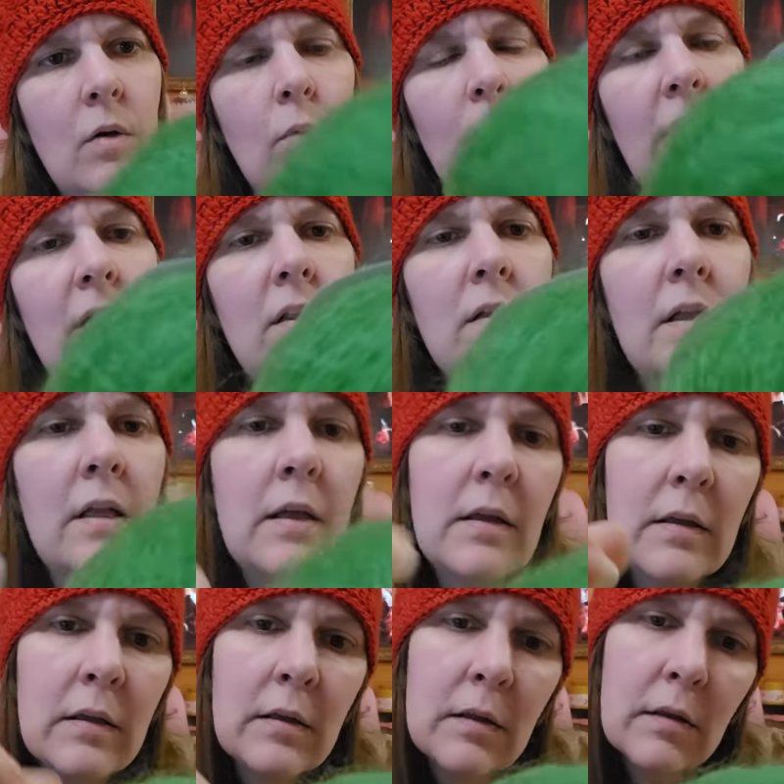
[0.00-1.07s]
Well,
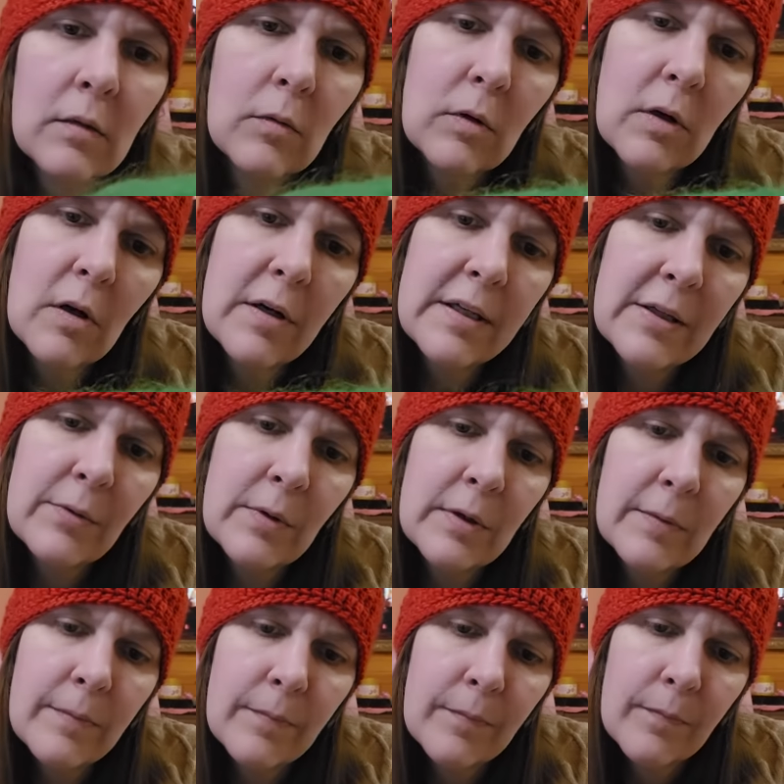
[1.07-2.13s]
what are you?
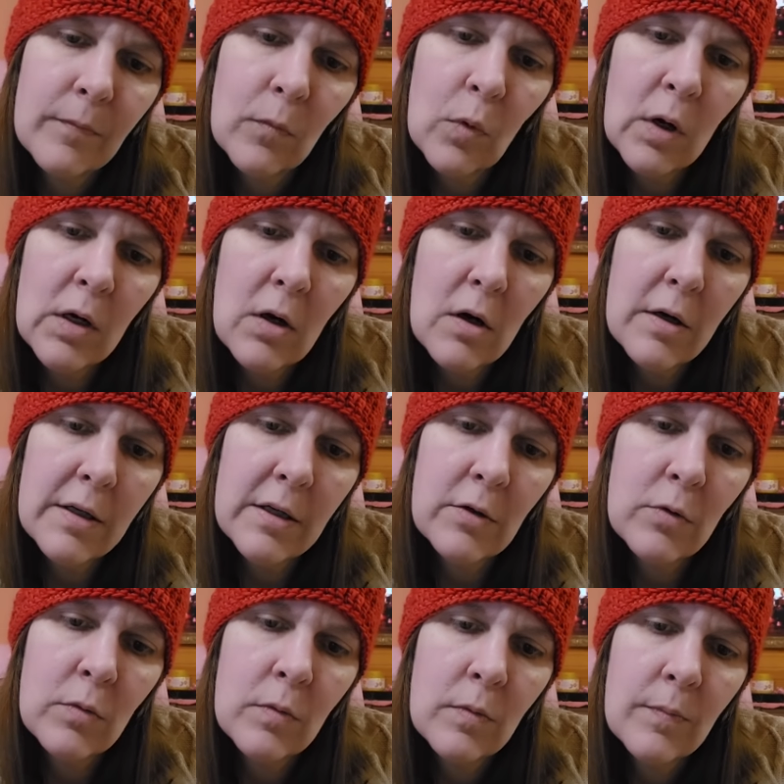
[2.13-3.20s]
What are
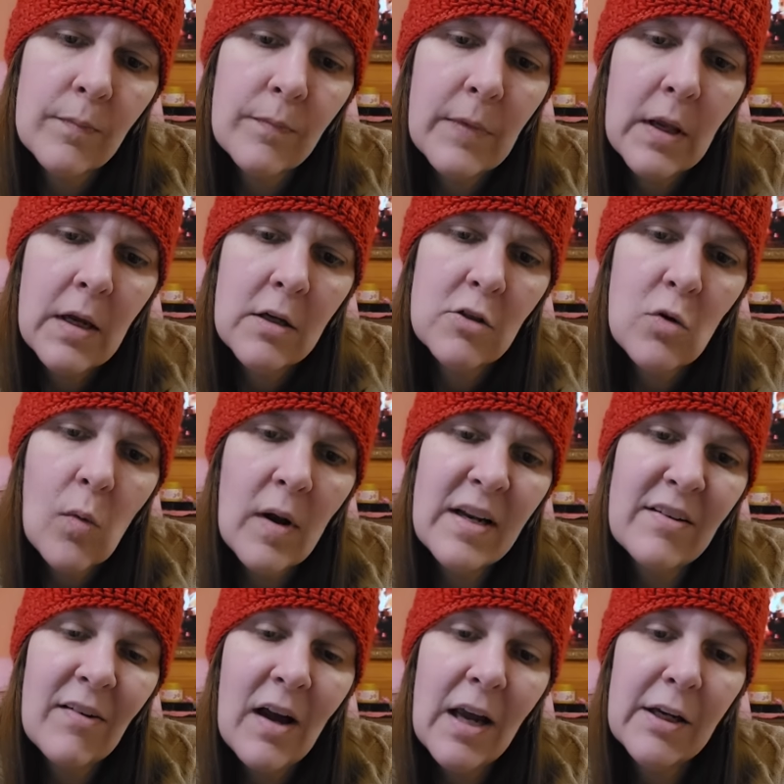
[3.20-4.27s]
you?
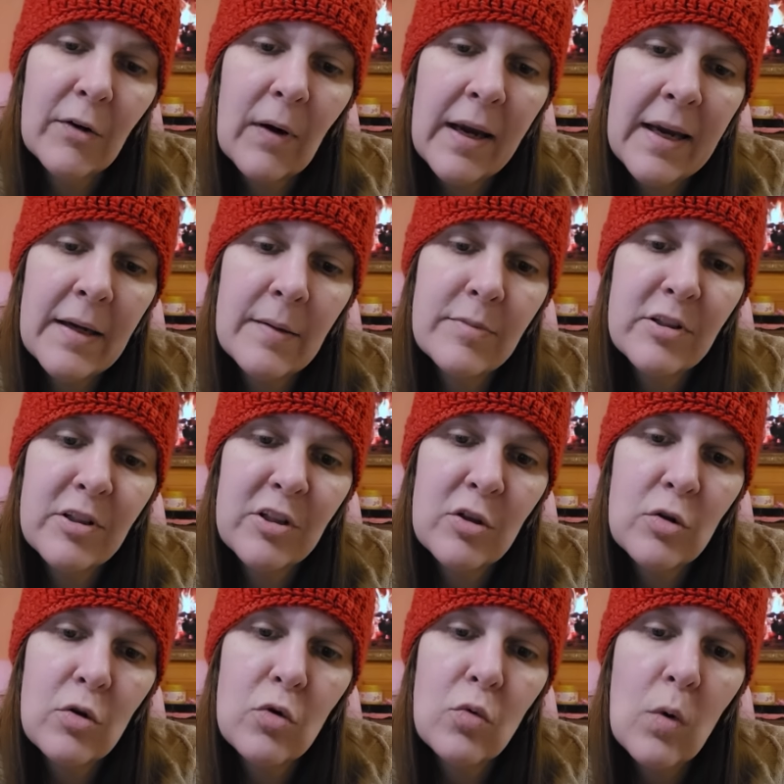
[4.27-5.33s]
25 grams,
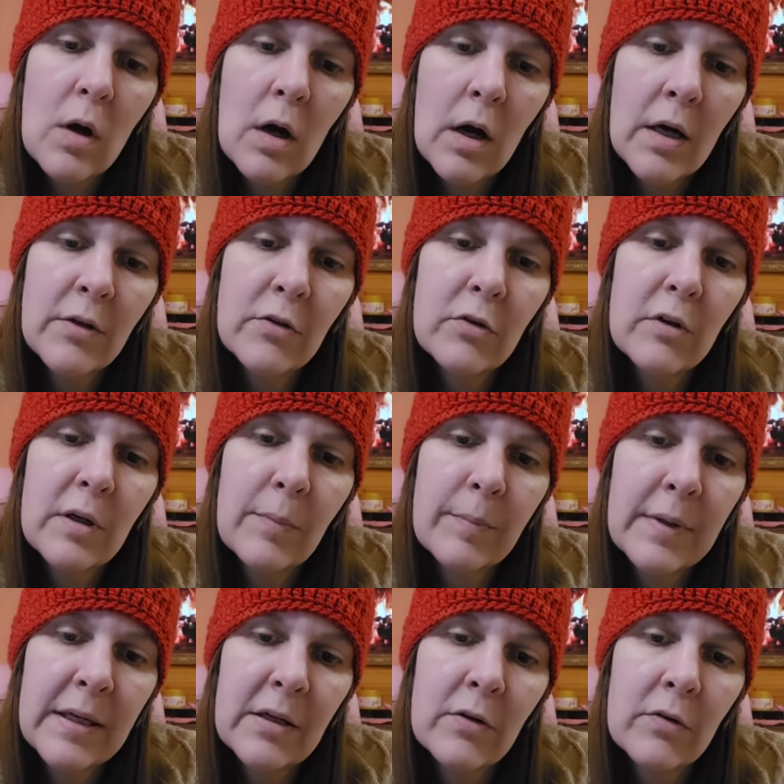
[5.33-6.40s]
200
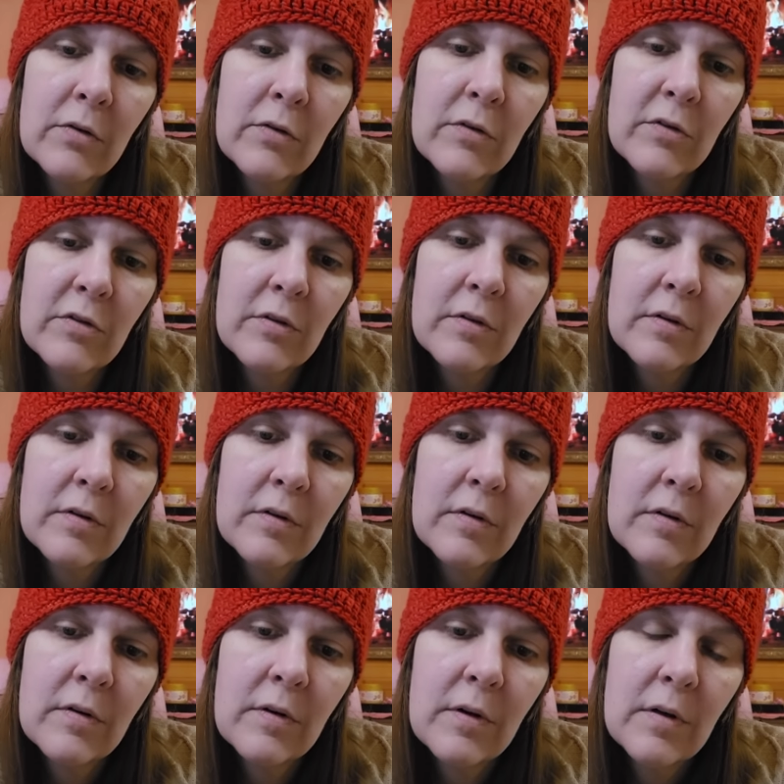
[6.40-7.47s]
meters.
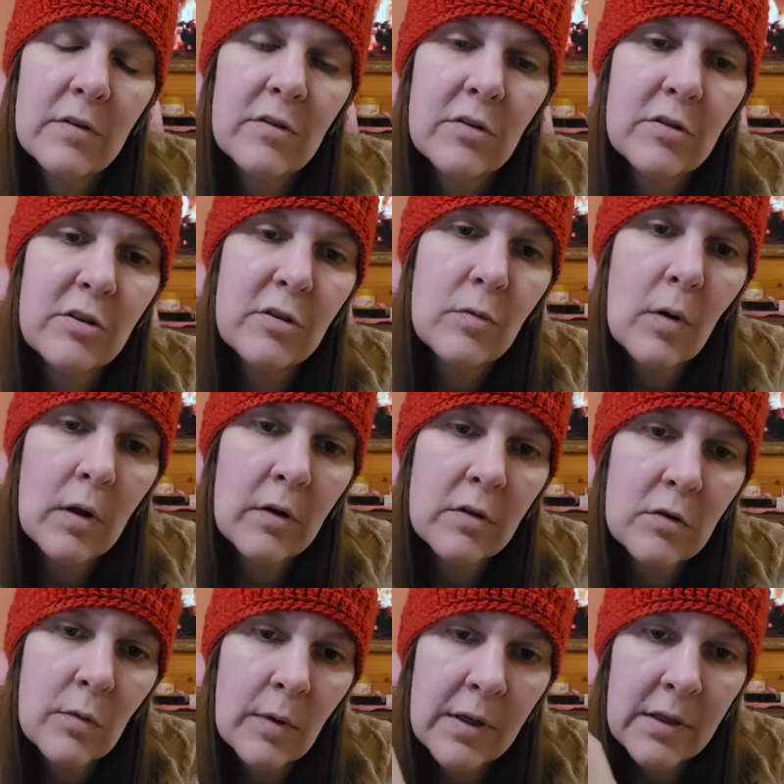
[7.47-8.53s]
So
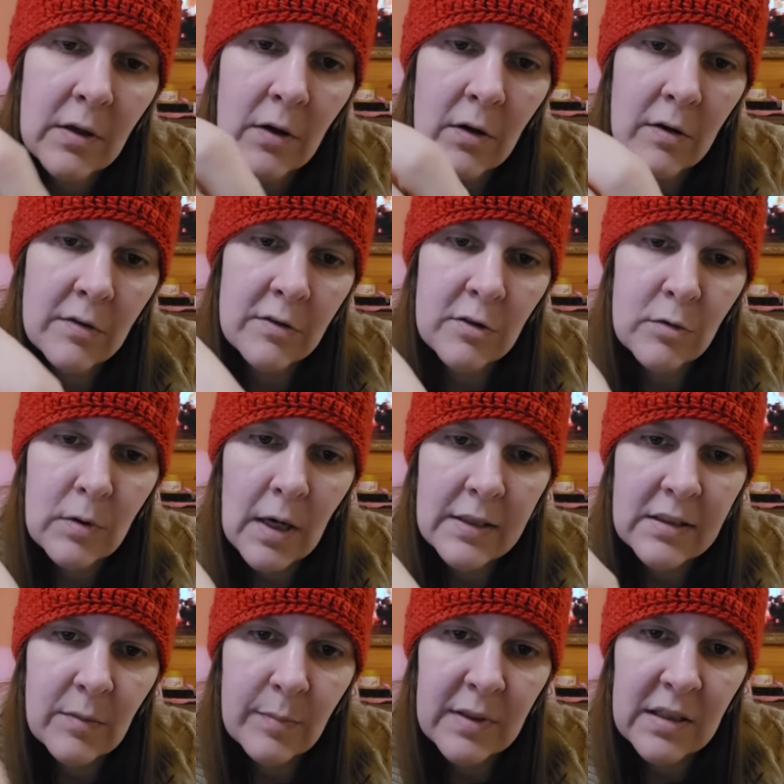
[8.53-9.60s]
220 yards. You got
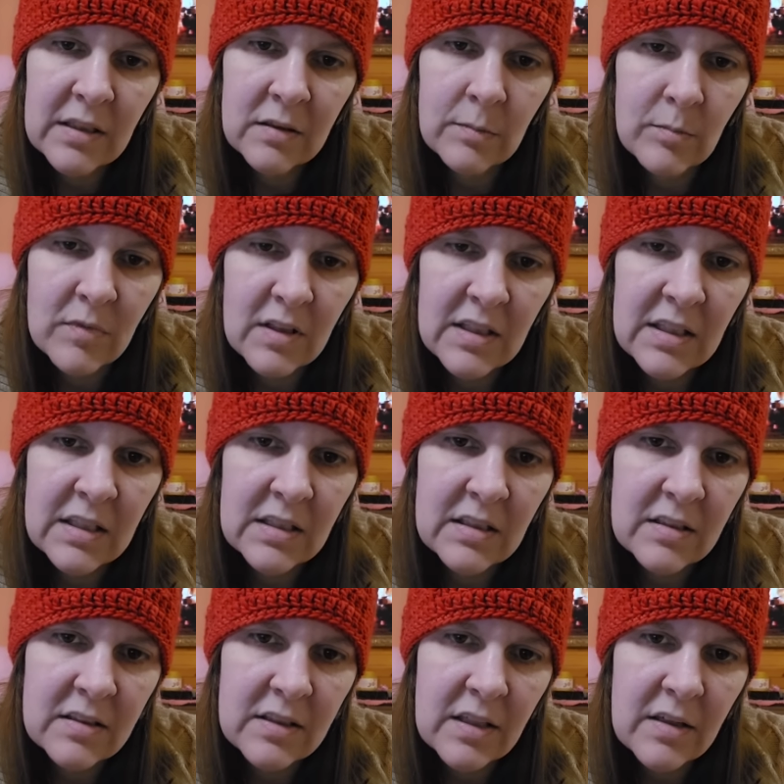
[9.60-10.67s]
to be some thin
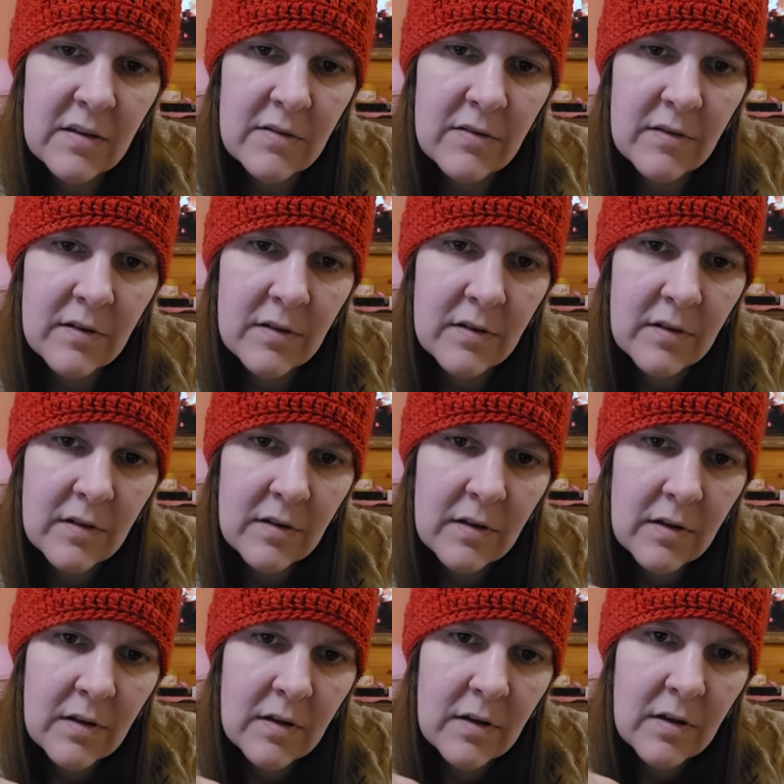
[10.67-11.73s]
stuff.
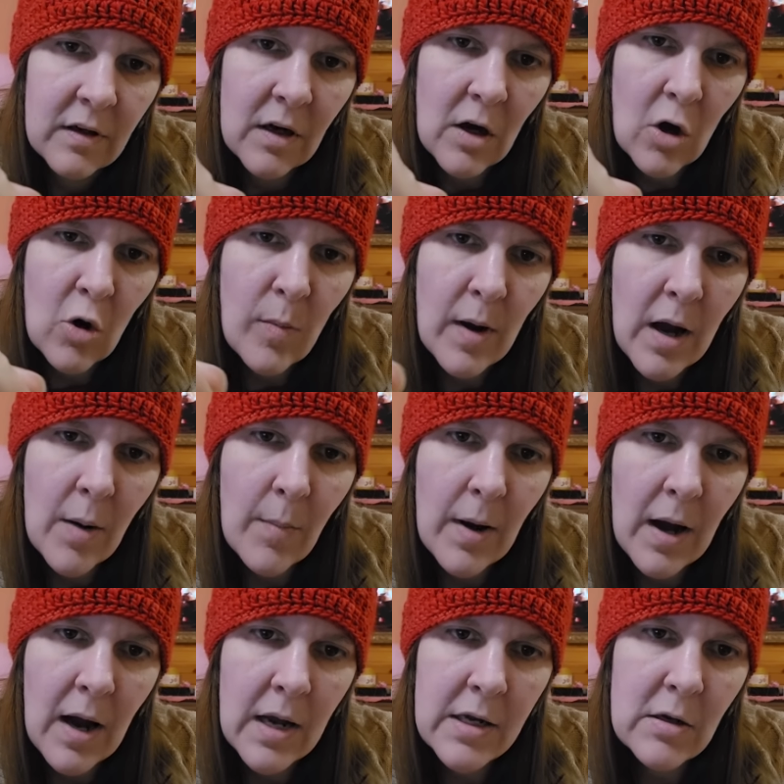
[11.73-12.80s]
Oh my,
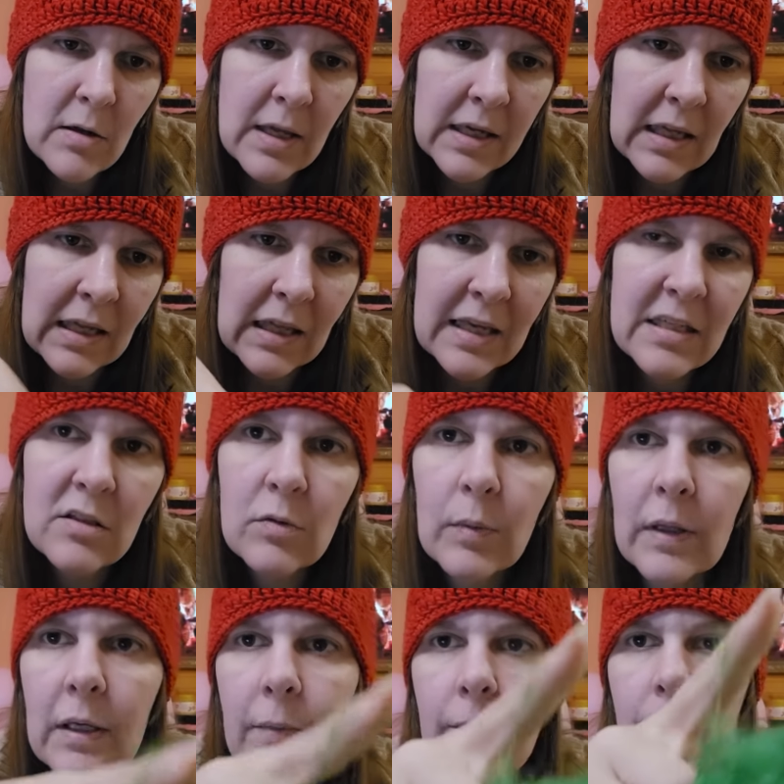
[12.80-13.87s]
my, you're like a lace
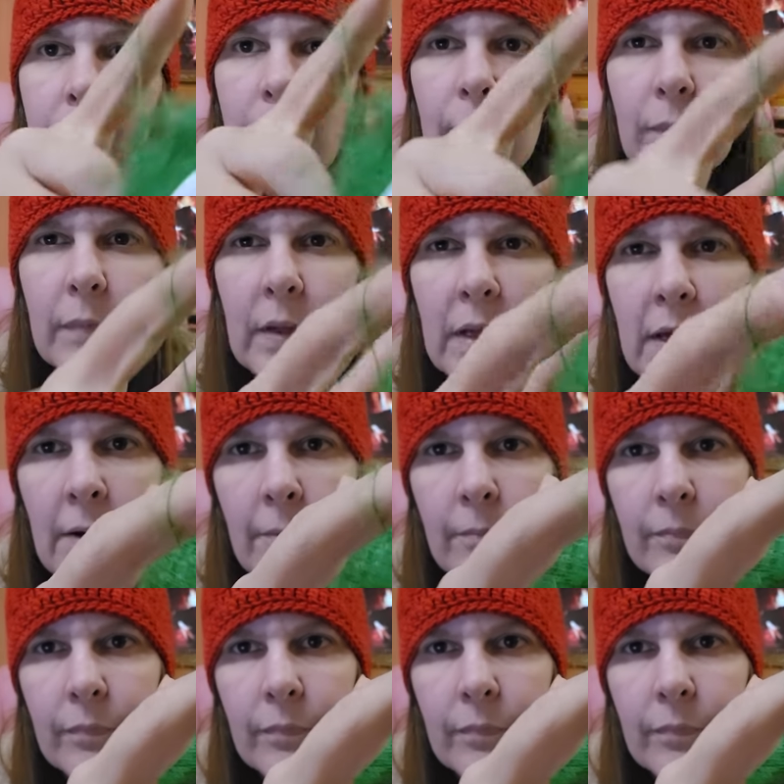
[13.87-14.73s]
weight. Yeah.